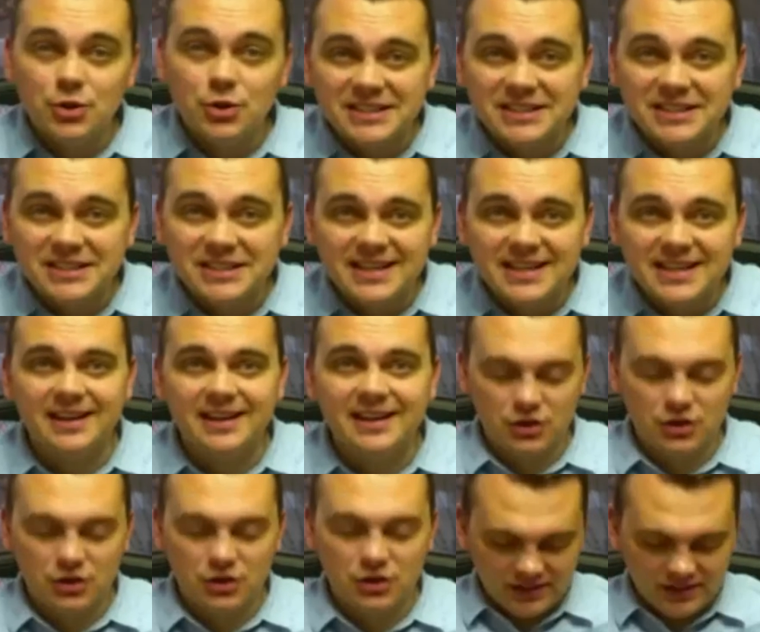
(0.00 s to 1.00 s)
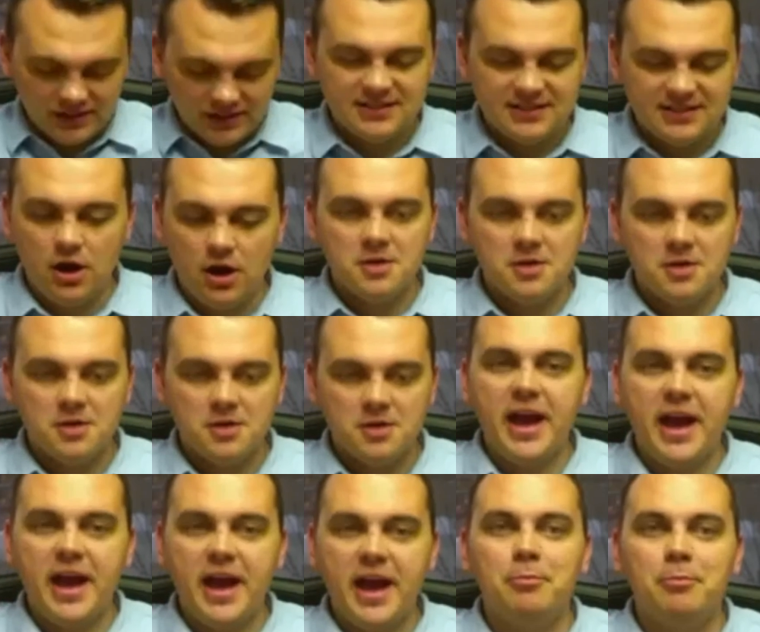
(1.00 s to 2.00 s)
can see it. You can see on the
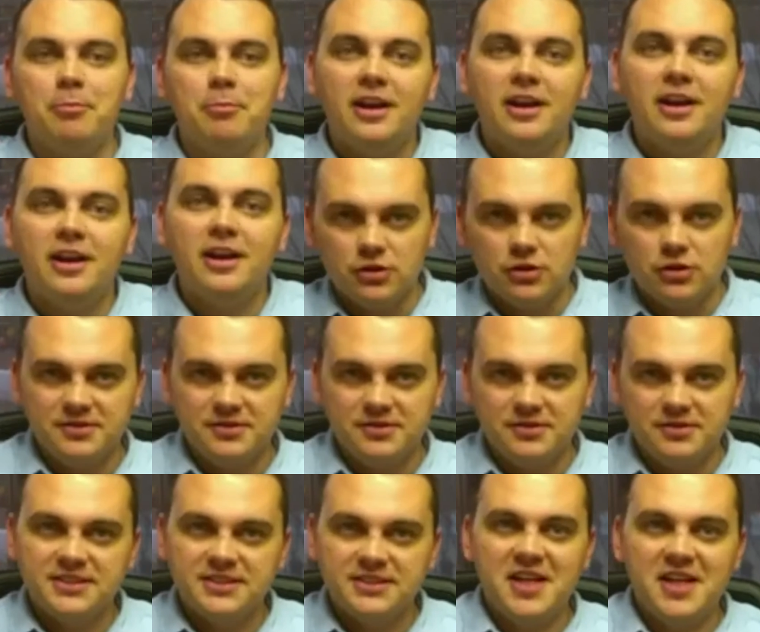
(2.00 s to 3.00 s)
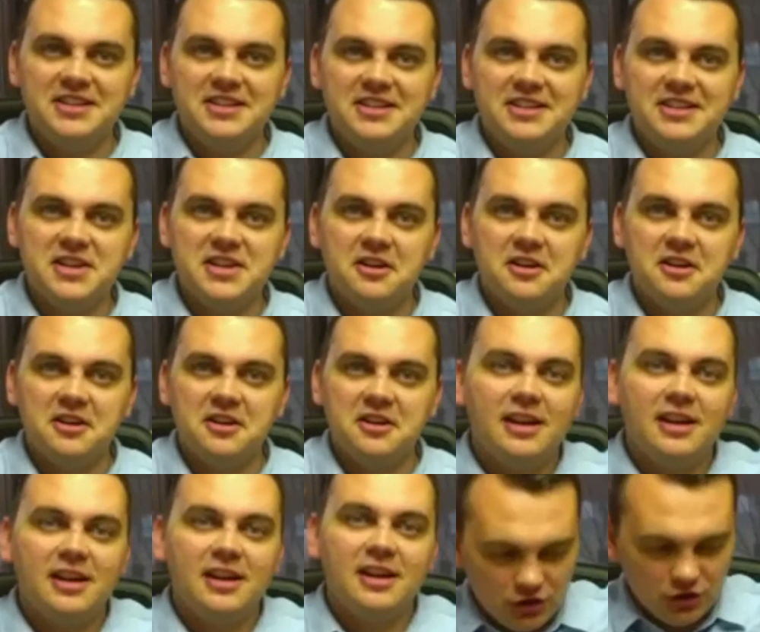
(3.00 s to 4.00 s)
map. Disneyland is here.
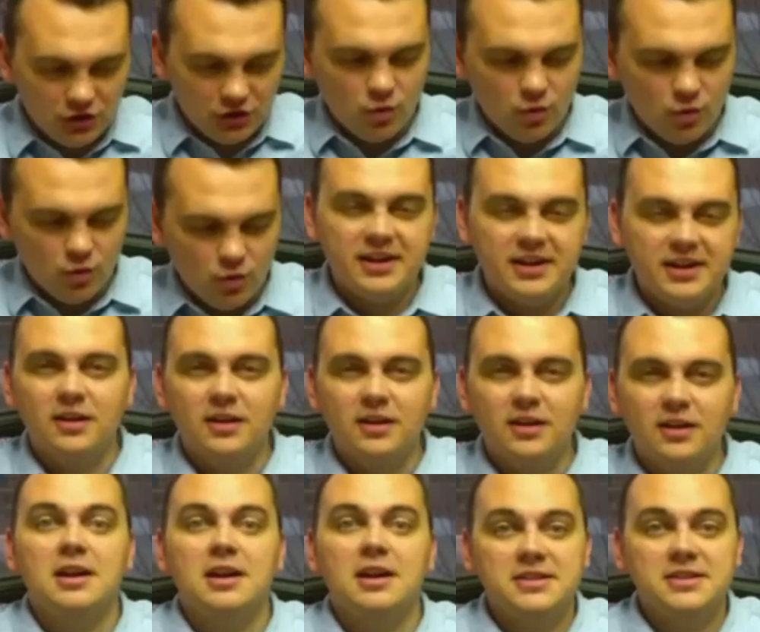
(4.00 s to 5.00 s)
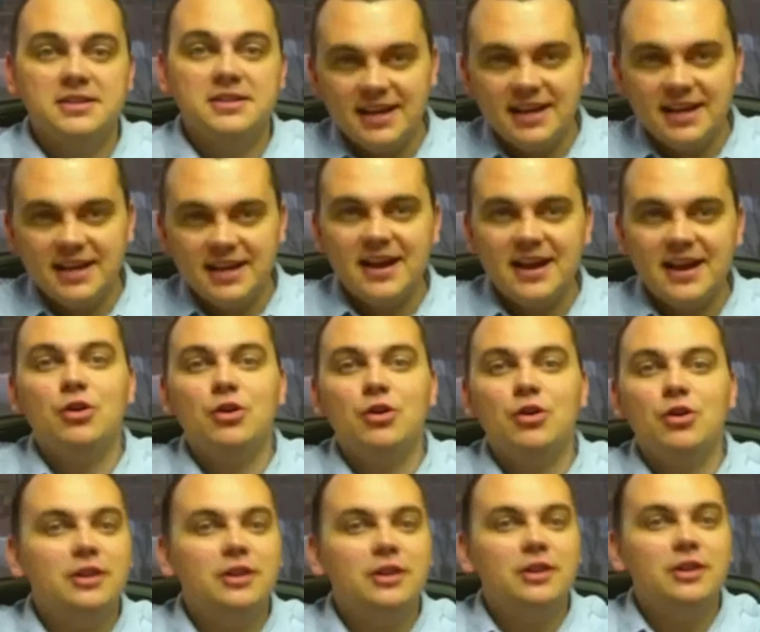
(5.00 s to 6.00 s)
You are here. Taking that
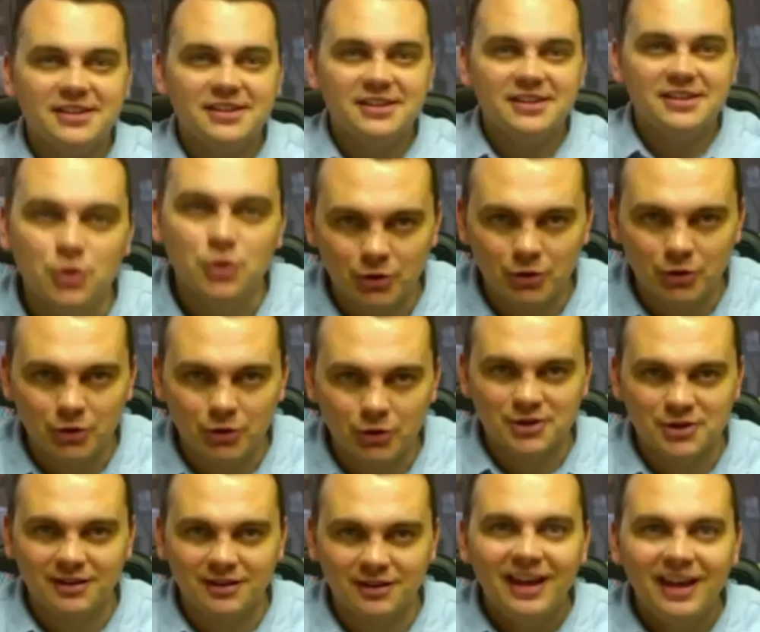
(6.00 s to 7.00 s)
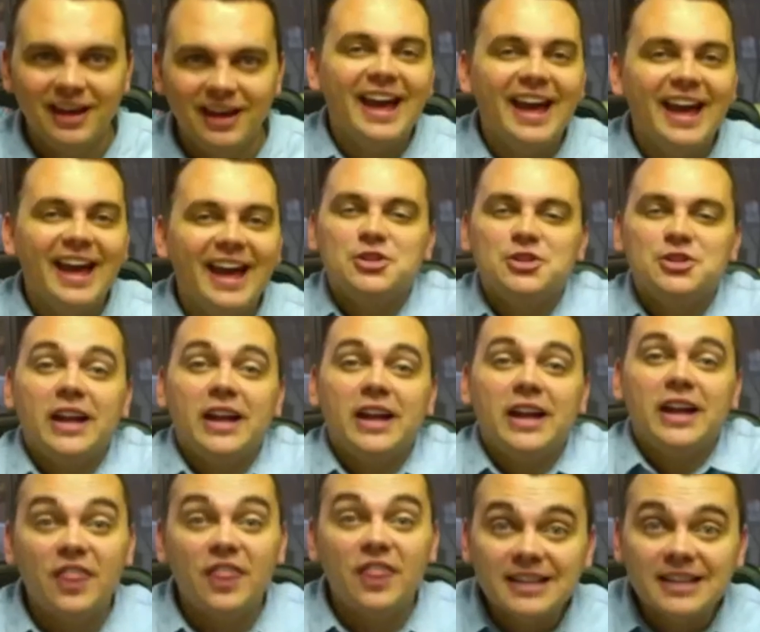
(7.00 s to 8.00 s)
road gets you closer. And so
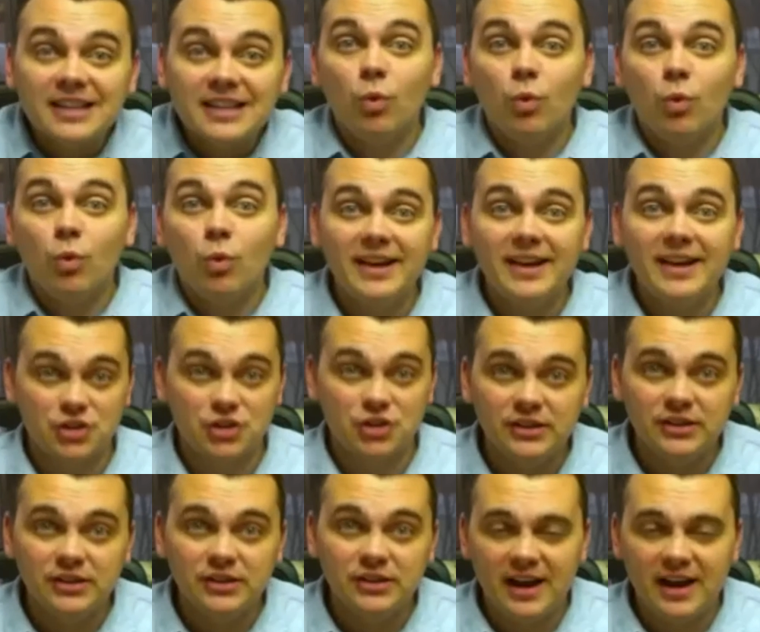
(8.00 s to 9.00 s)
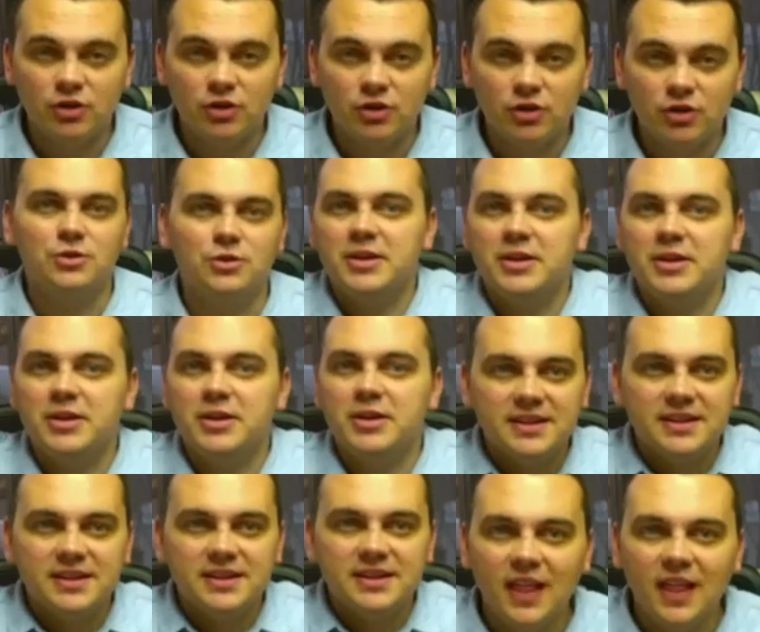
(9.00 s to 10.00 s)
like that's why it's good to have goals, because
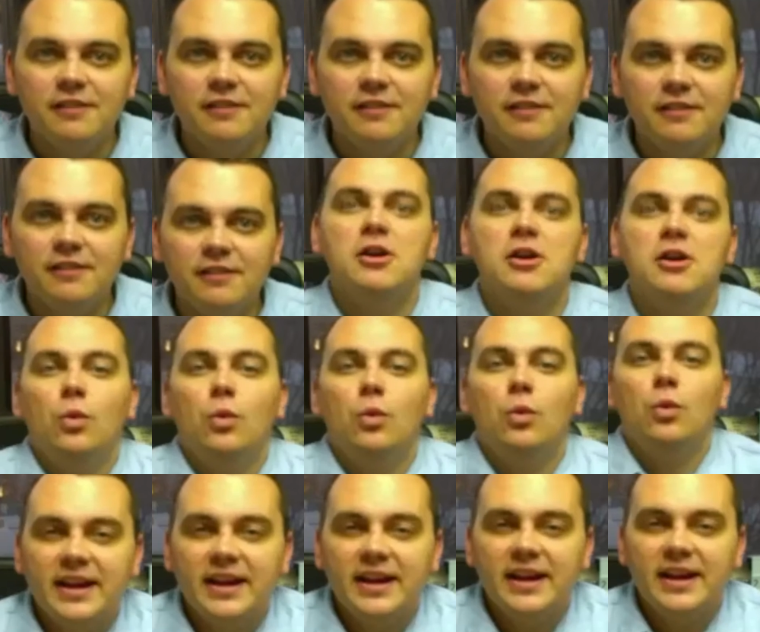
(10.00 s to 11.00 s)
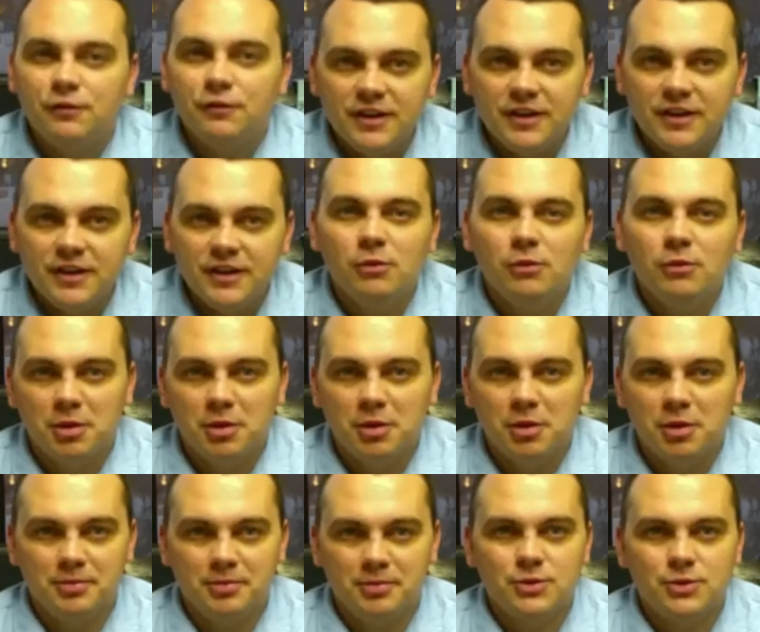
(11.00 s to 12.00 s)
in life, we like to feel
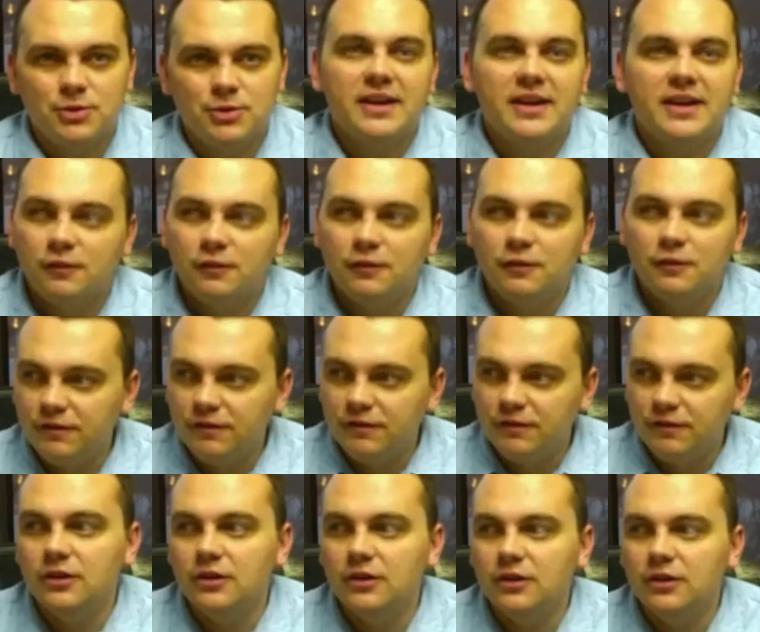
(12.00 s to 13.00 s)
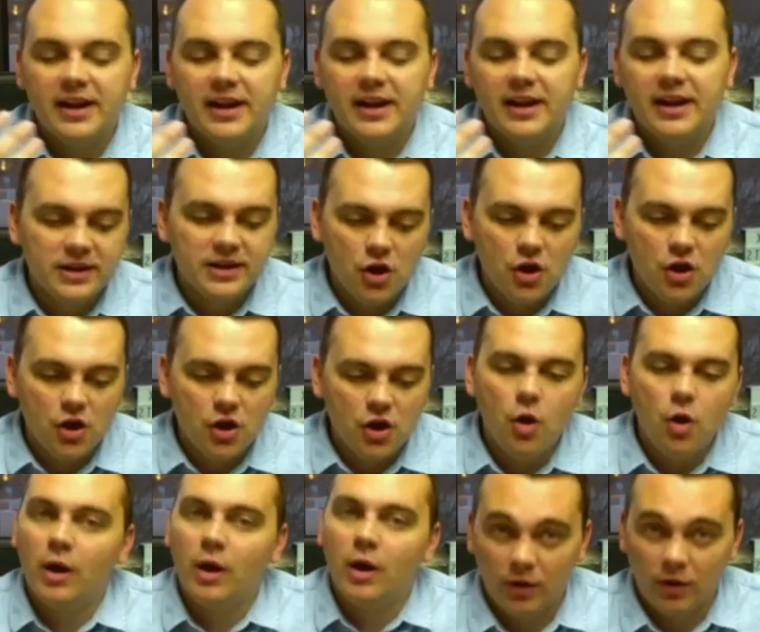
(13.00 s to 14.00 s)
purpose. We like to feel like we know
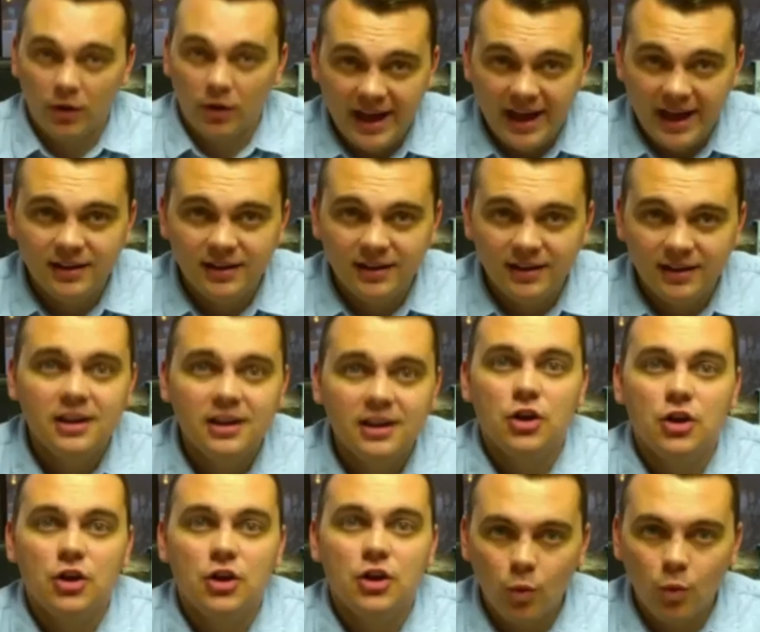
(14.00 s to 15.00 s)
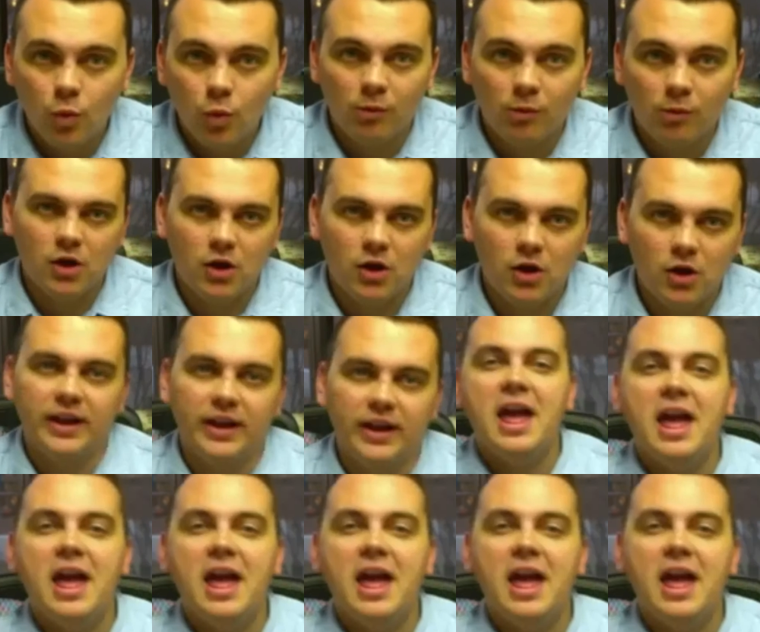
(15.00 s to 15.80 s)
where we're headed, know where we're going.